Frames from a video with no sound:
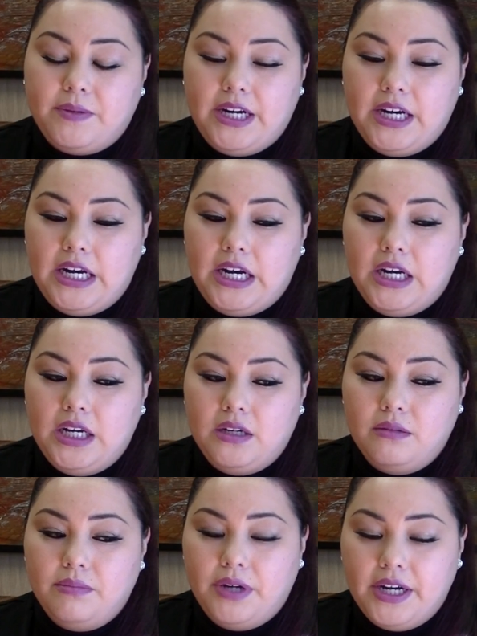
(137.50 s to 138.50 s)
were
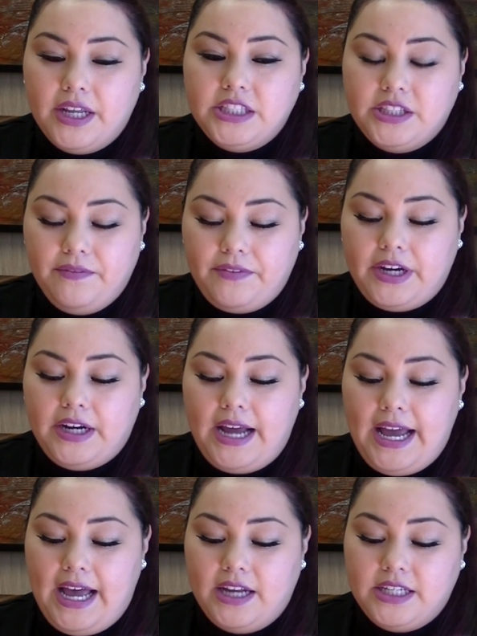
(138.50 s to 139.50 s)
pretty severe. I
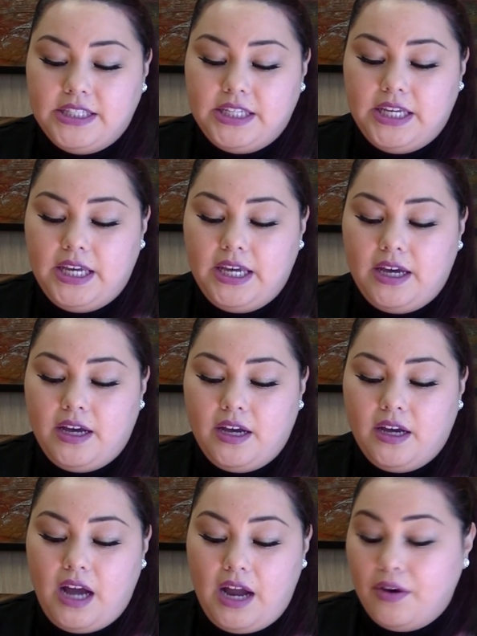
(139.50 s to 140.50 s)
had to see a
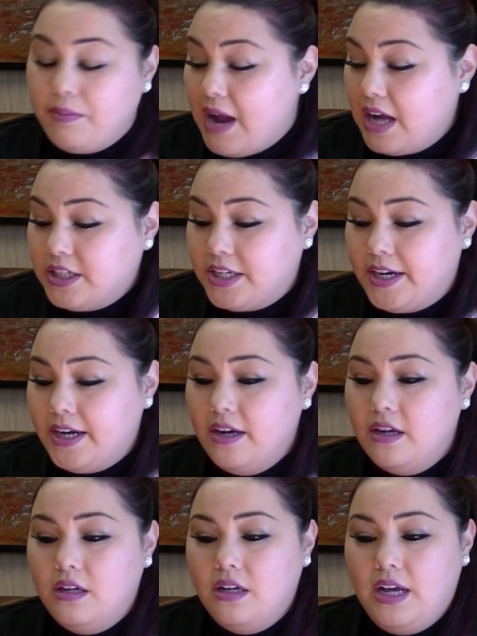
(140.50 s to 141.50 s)
chiropractor,
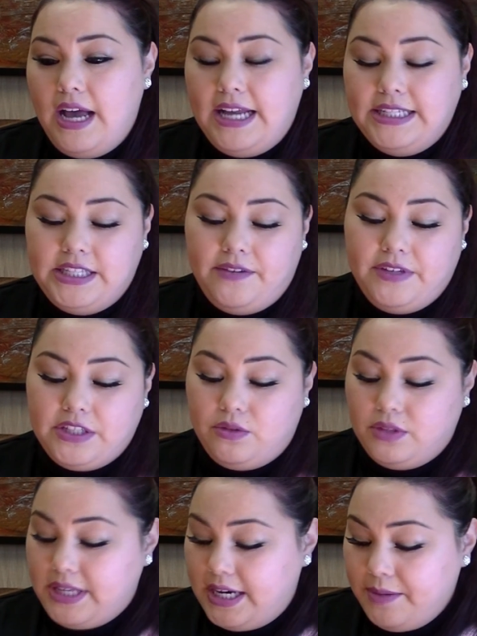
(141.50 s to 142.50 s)
I had to see a
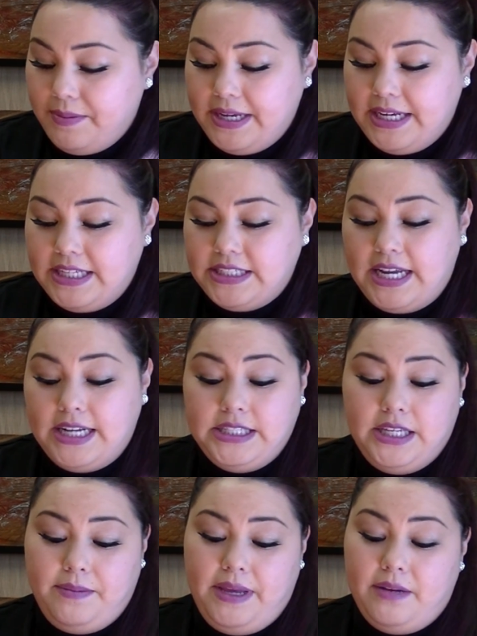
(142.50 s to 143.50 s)
physical therapist, I had to
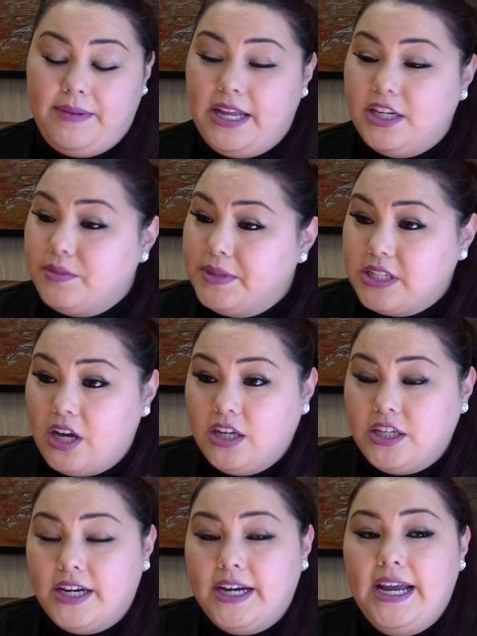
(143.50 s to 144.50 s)
see a pain management
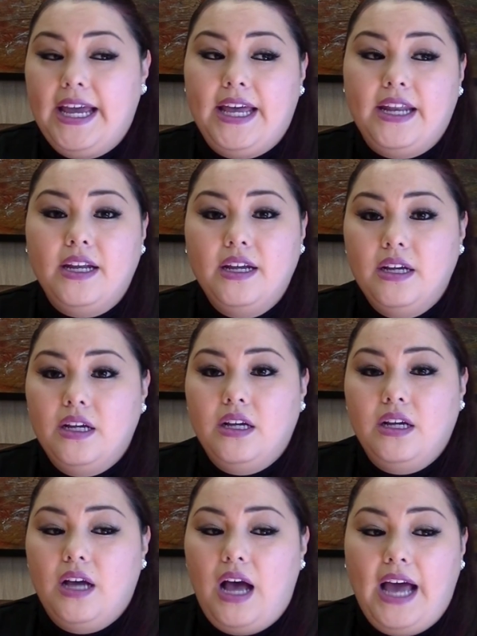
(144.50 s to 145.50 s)
doctor, and
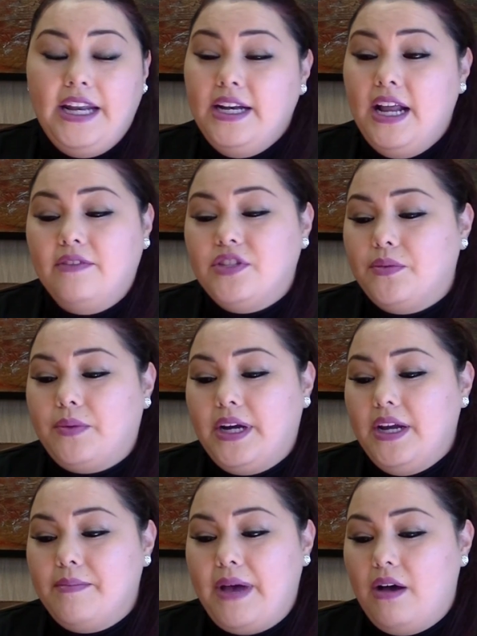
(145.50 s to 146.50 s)
I didn't have to
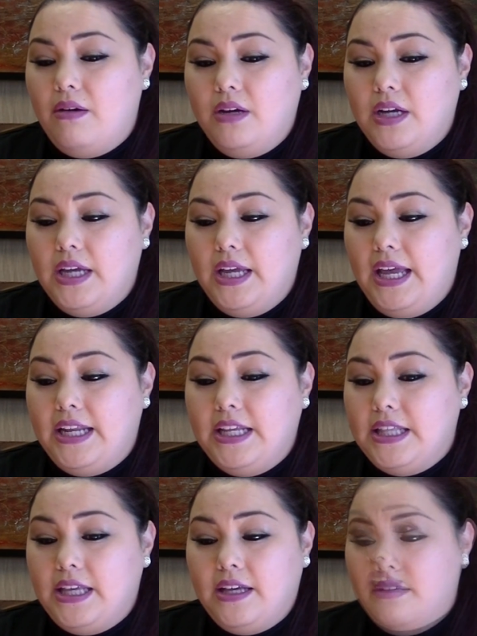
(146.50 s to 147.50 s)
worry about
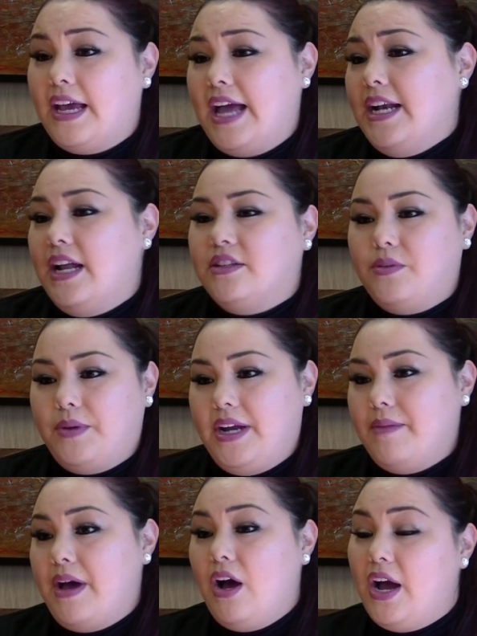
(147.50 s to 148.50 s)
anything. I didn't have to worry
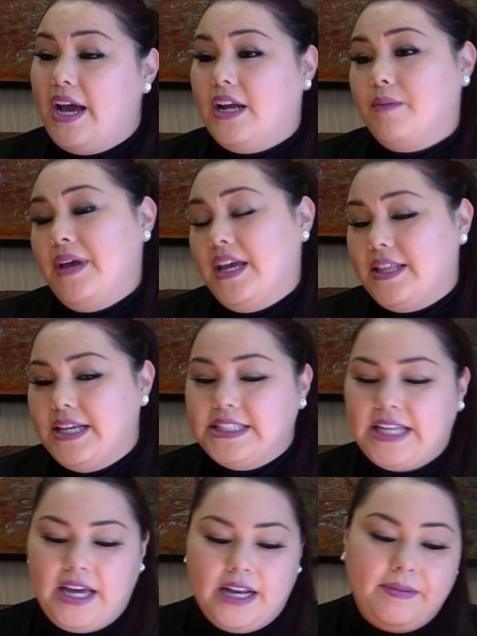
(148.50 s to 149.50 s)
about, oh, I gotta pay this,
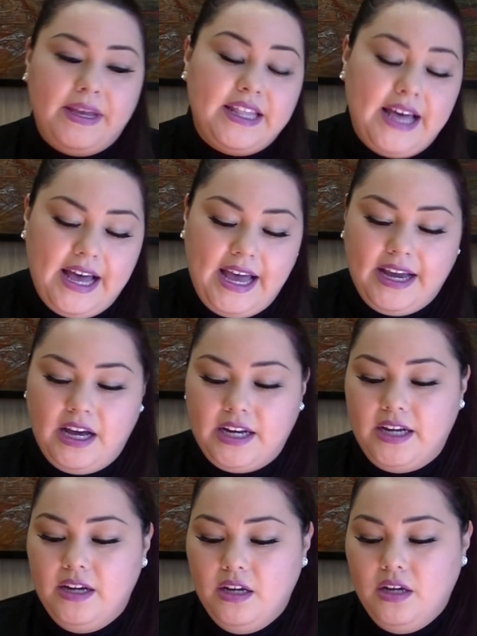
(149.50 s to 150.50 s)
I gotta pay that, I gotta